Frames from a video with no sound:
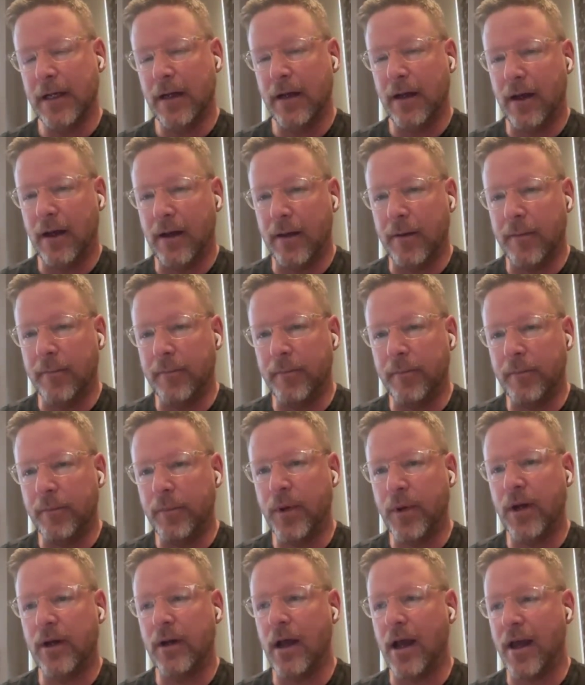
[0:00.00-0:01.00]
Um,
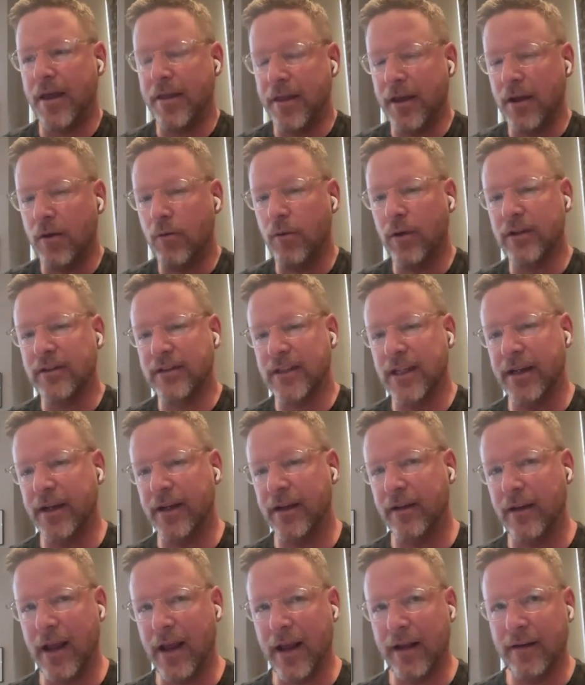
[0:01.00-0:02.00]
but I think once he
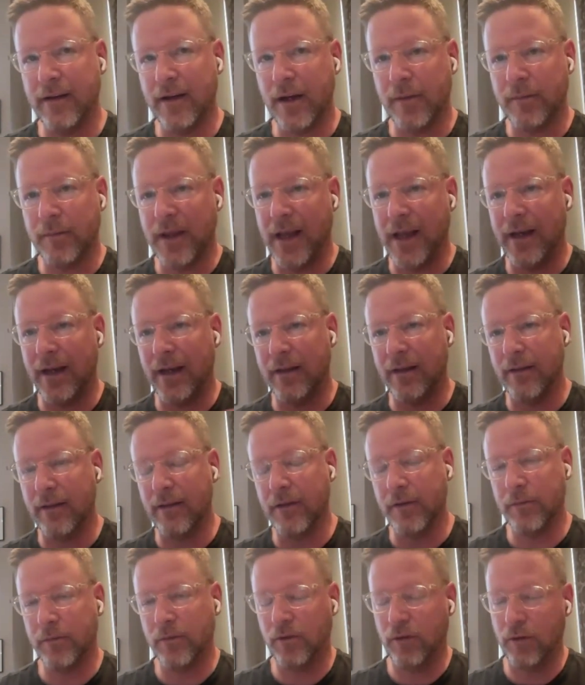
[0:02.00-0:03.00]
had ended up getting
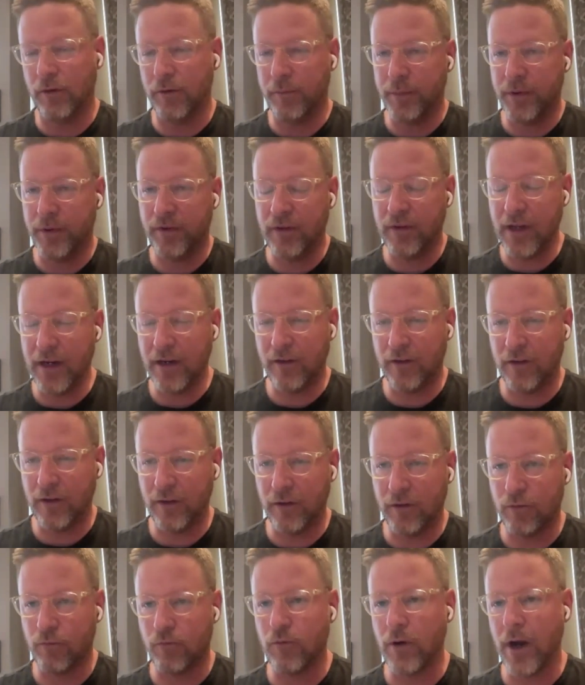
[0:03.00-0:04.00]
the sort of
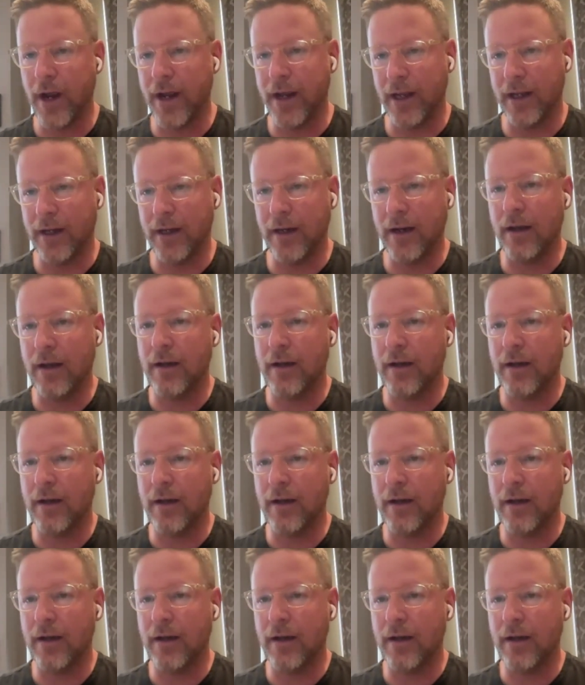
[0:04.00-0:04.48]
percentages right,